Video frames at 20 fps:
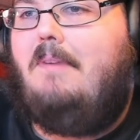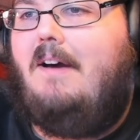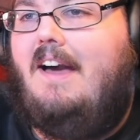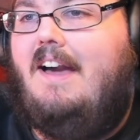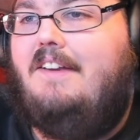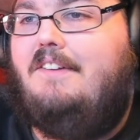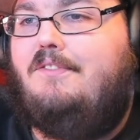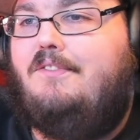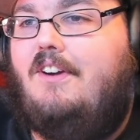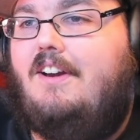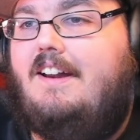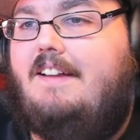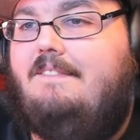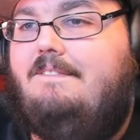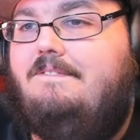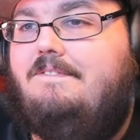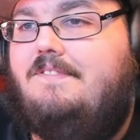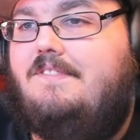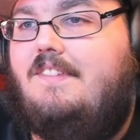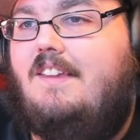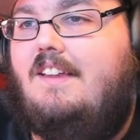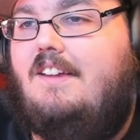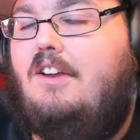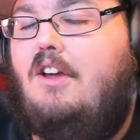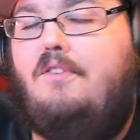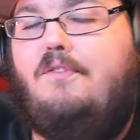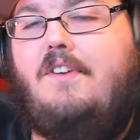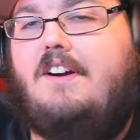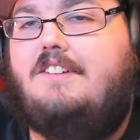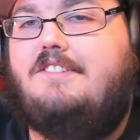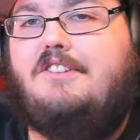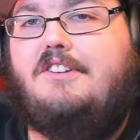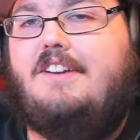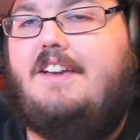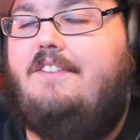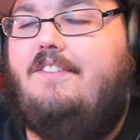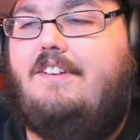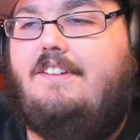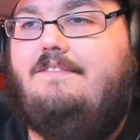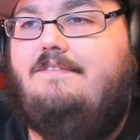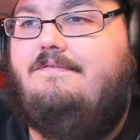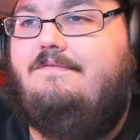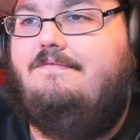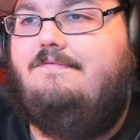Behind Freddy. No fucks are given.